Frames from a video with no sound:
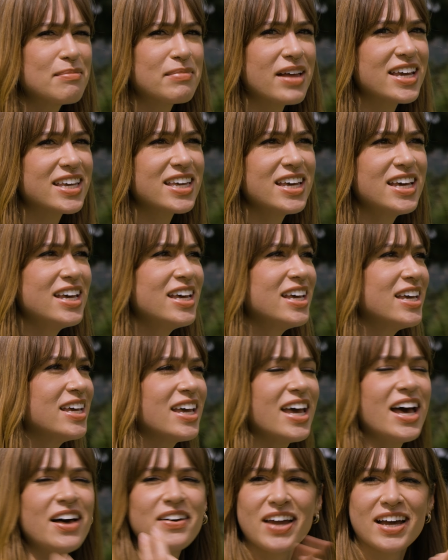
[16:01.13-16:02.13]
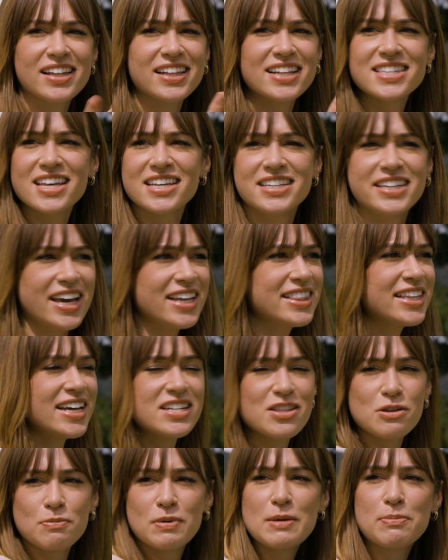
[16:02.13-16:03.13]
I'm like, hell yeah, let's like get that
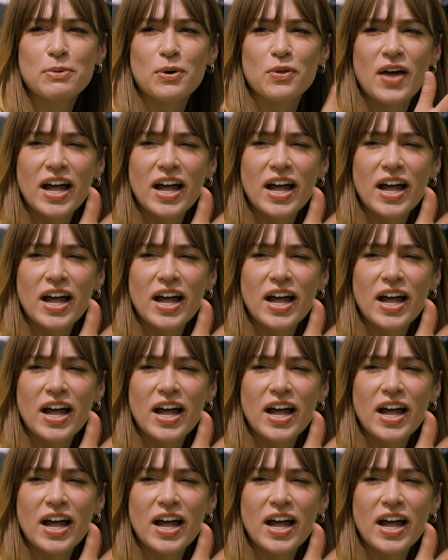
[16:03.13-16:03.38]
to the people.